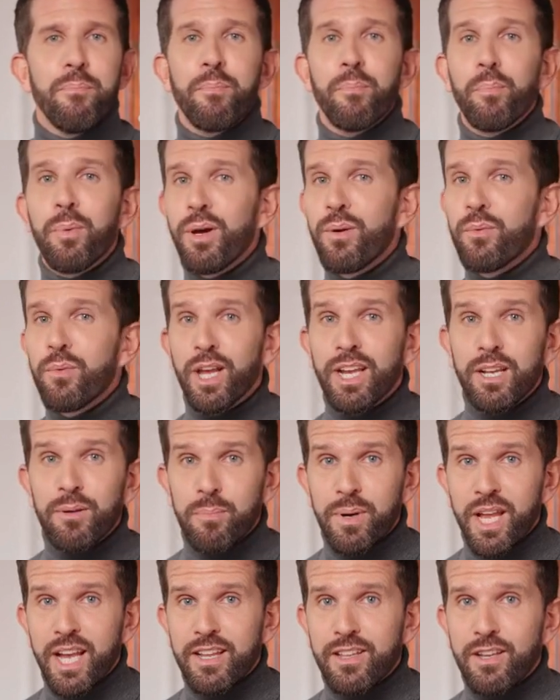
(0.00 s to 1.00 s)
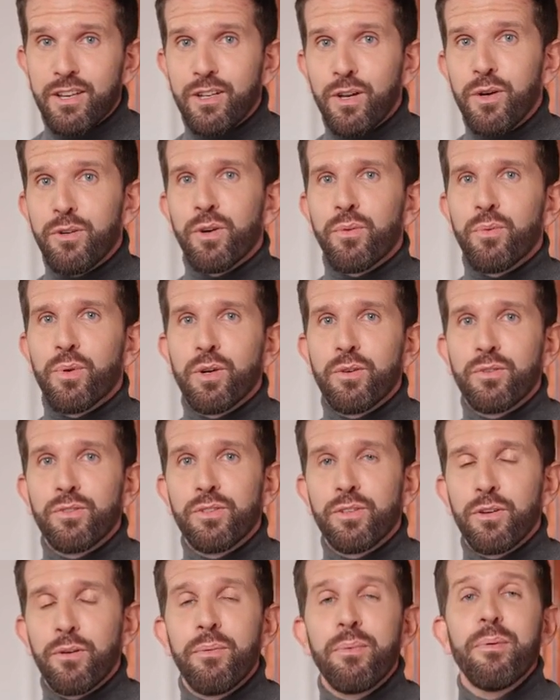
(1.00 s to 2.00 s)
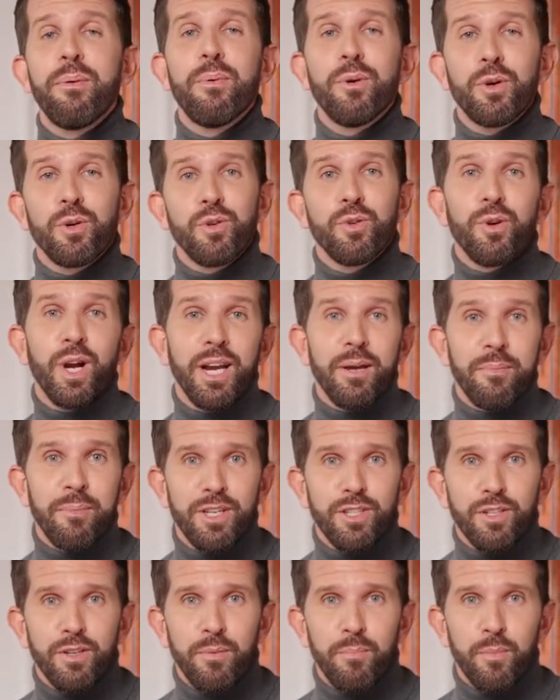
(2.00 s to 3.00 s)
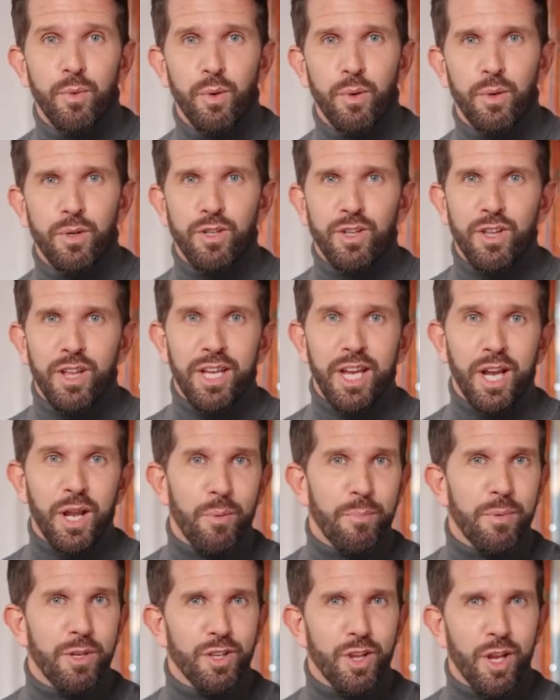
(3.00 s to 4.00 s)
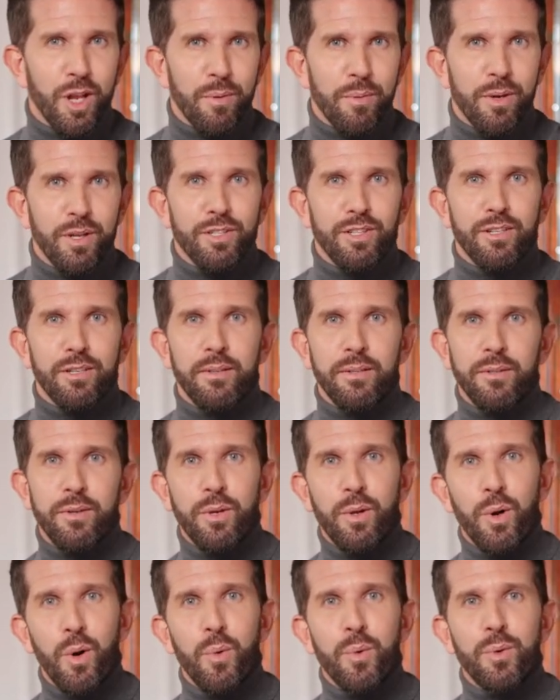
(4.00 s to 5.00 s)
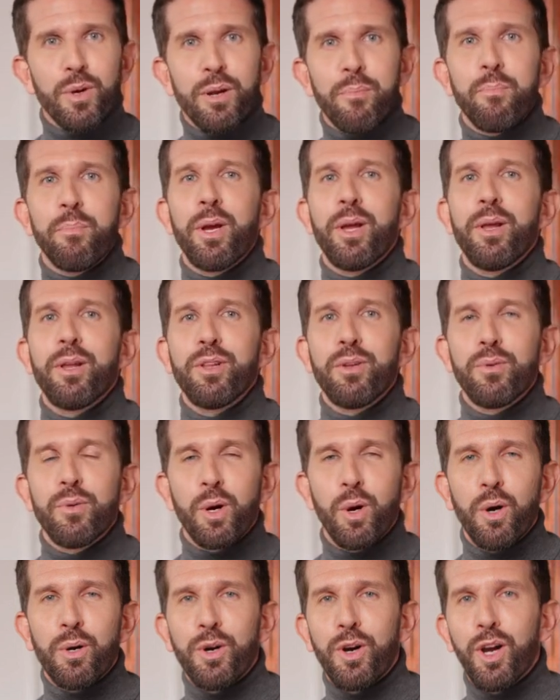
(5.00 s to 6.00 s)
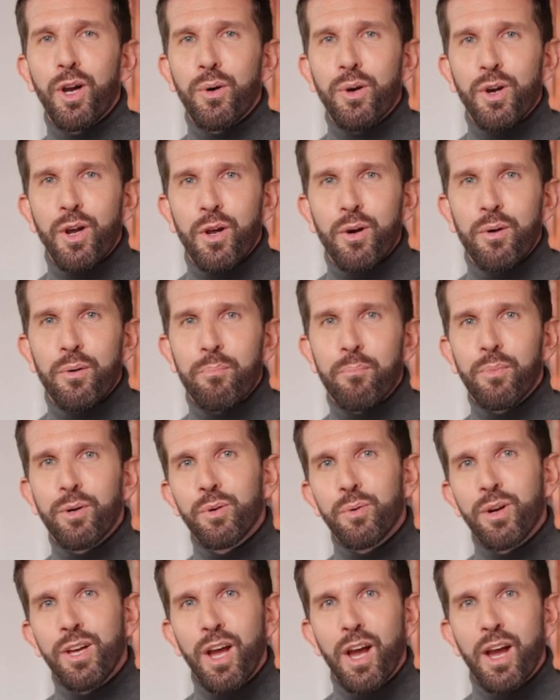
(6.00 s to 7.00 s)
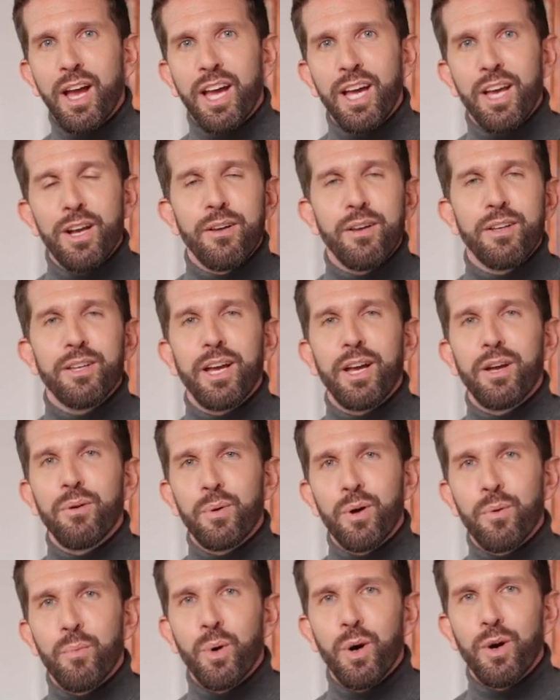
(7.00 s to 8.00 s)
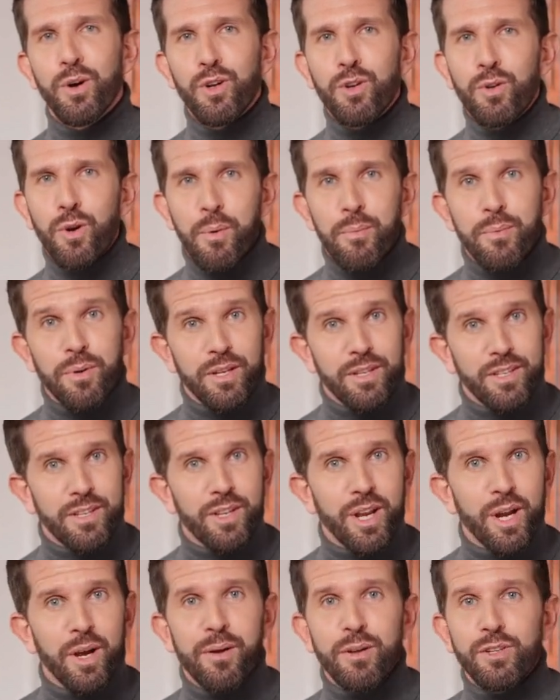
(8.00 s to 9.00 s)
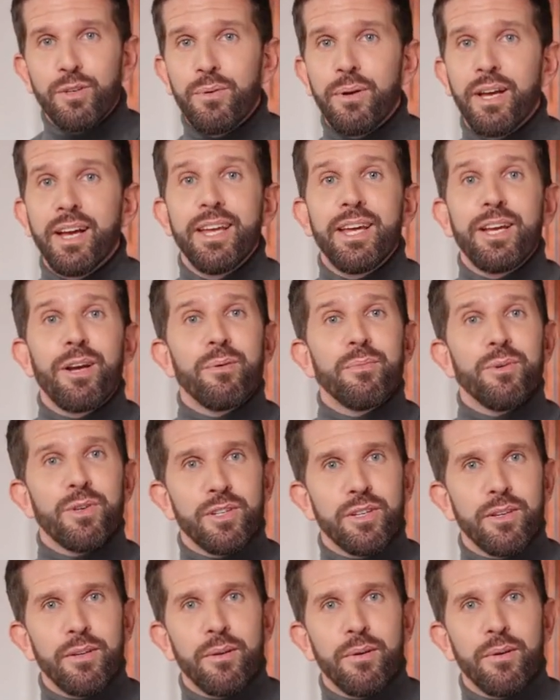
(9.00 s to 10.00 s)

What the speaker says: When rain patters on the roof, you drag me to the porch in our pajamas, holding mugs of hot cocoa between our hands as we watch droplets dance on the eaves.